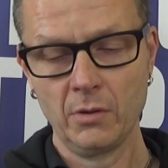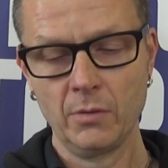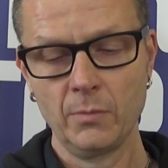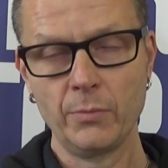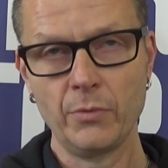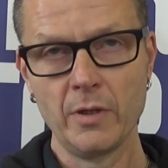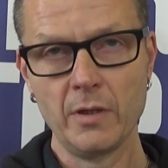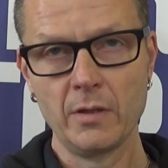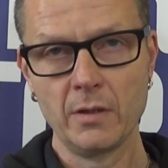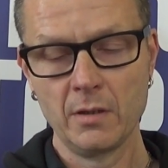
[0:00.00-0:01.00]
breathe.
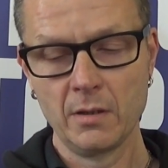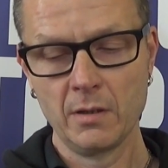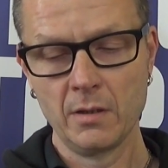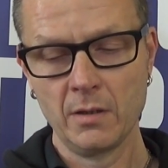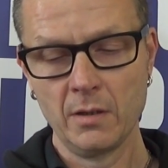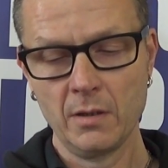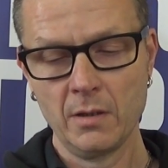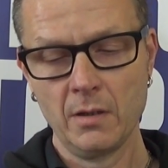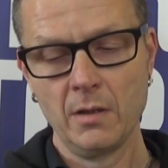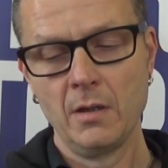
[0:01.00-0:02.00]

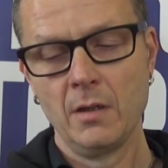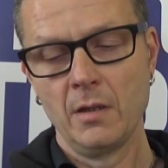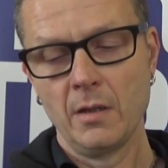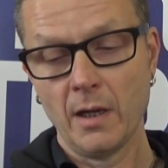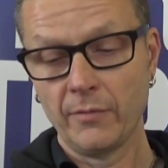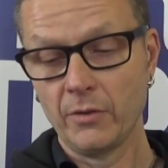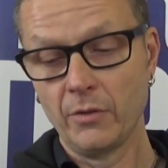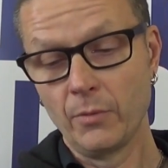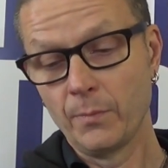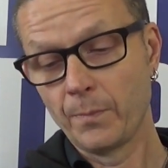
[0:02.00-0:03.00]
The
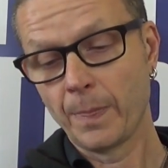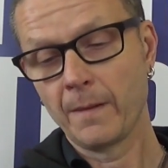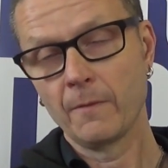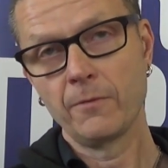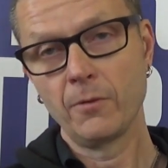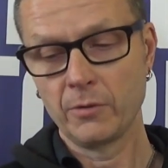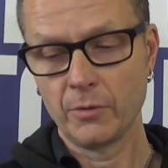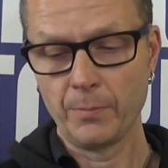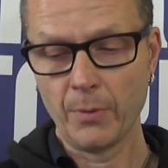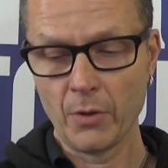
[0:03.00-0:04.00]
afternoon, full to
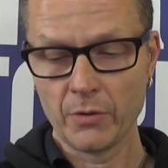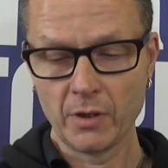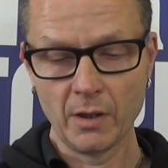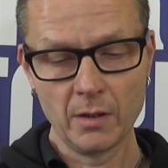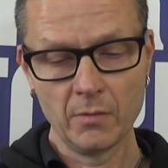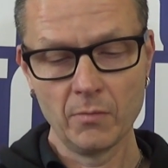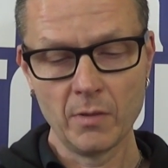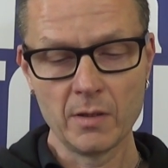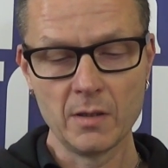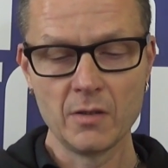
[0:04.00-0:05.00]
bursting with
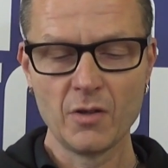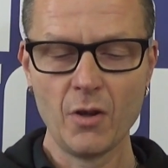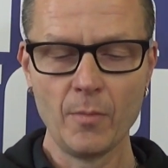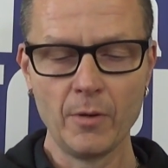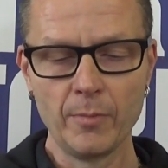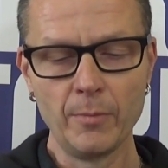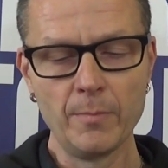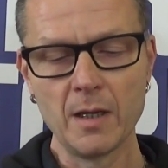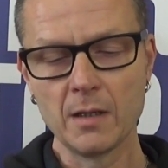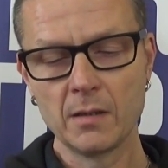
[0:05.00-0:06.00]
its interminable
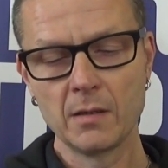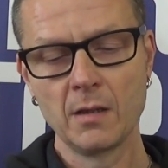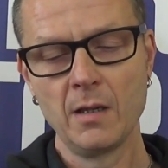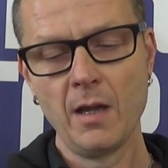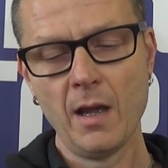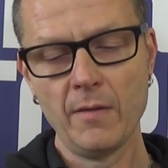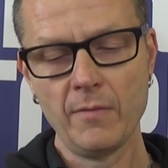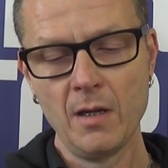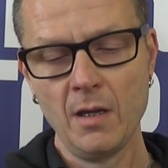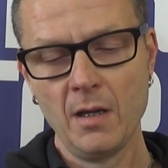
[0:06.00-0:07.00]
minutes,
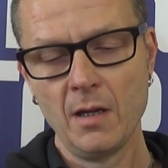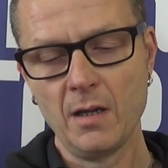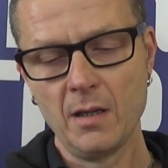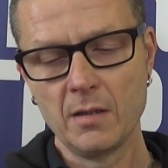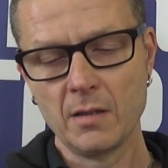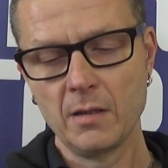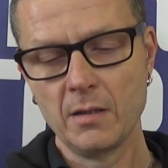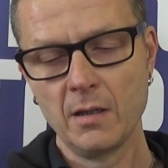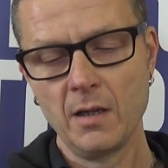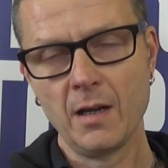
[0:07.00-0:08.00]
heavy and insolent
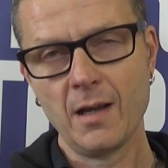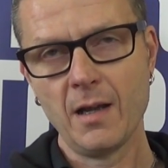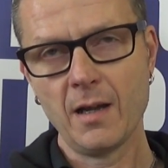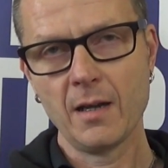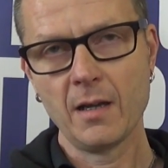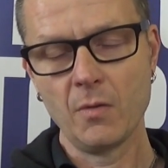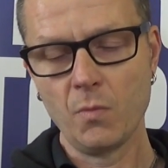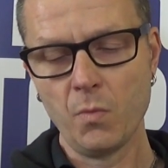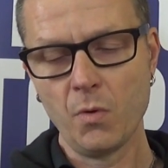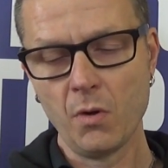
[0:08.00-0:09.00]
and high like a
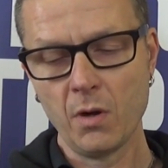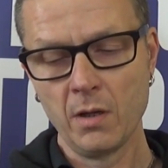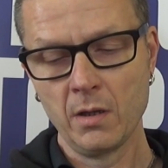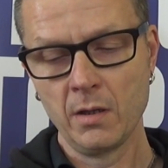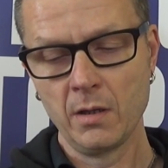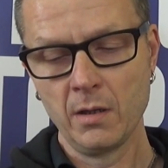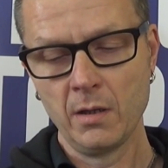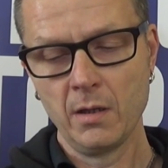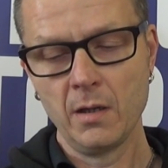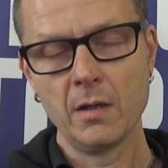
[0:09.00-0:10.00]
wall,
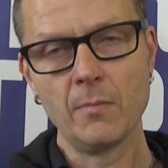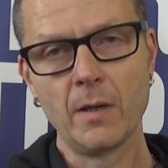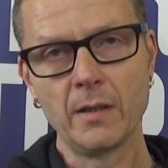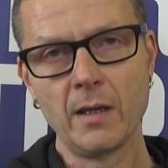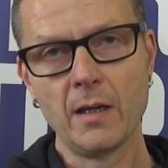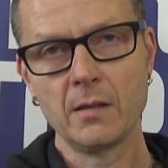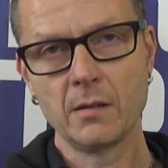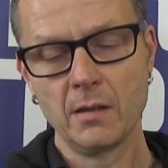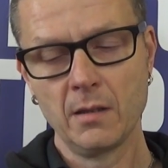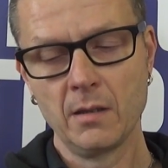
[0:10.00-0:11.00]
at my desk,
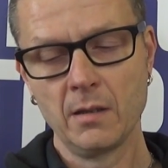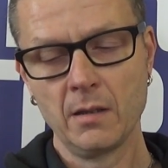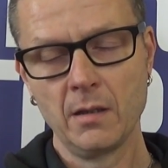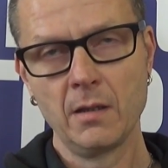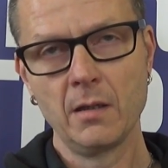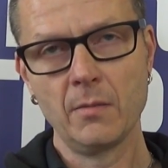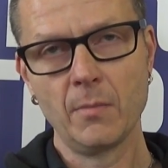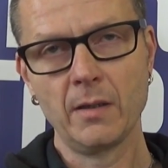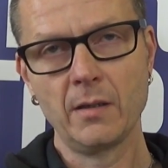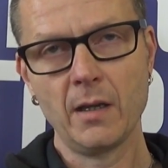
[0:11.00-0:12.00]
at my
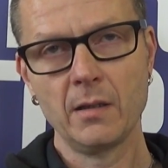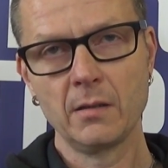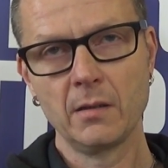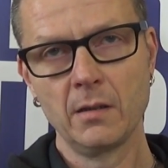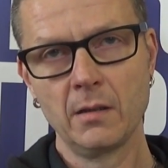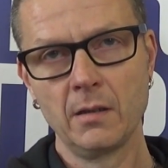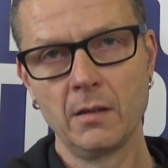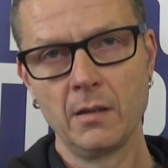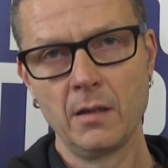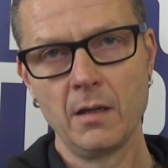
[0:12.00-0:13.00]
desk,
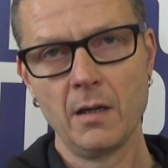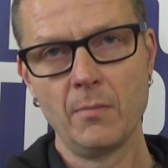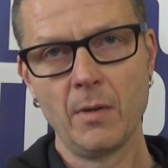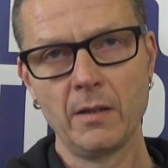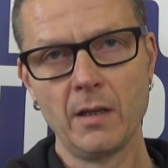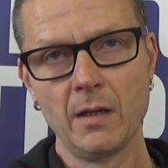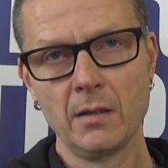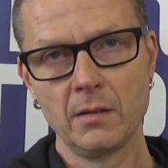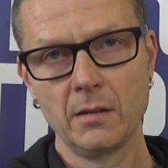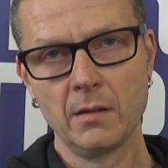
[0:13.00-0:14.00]
at my
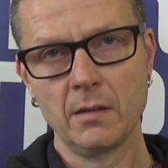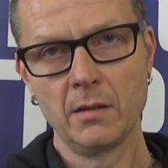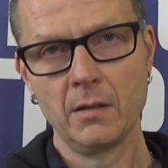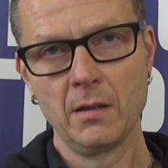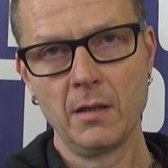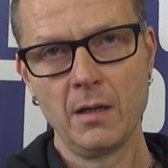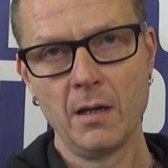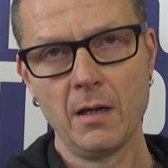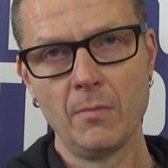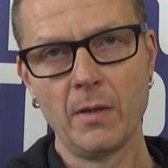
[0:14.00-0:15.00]
desk,
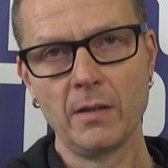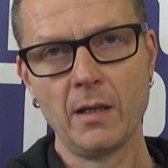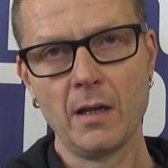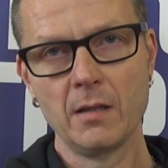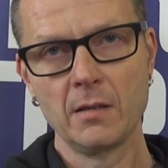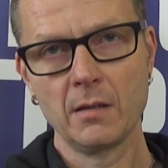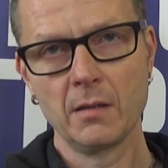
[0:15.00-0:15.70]
at my desk.